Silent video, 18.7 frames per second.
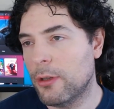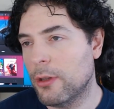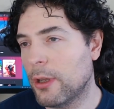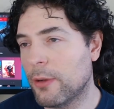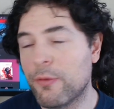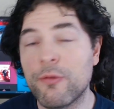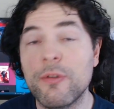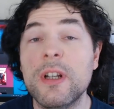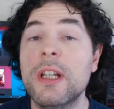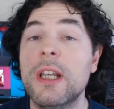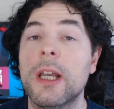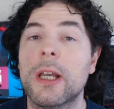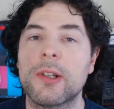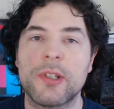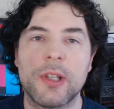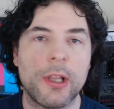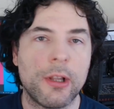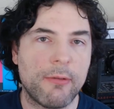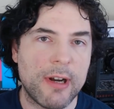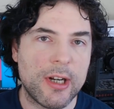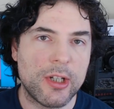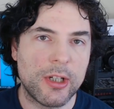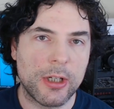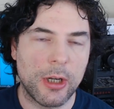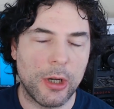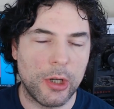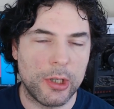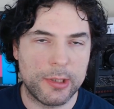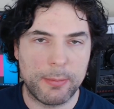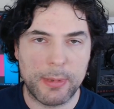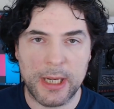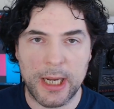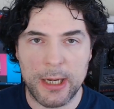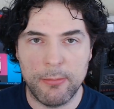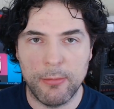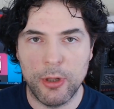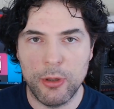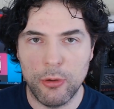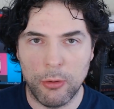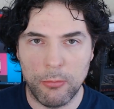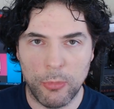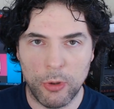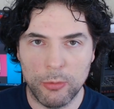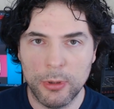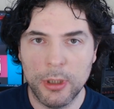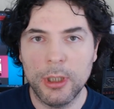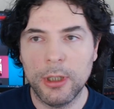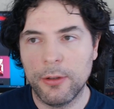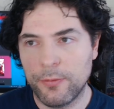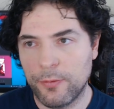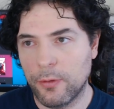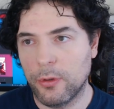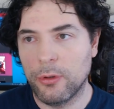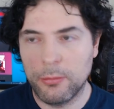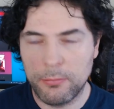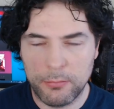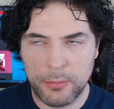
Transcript: like 3D accelerator cards became the normal for,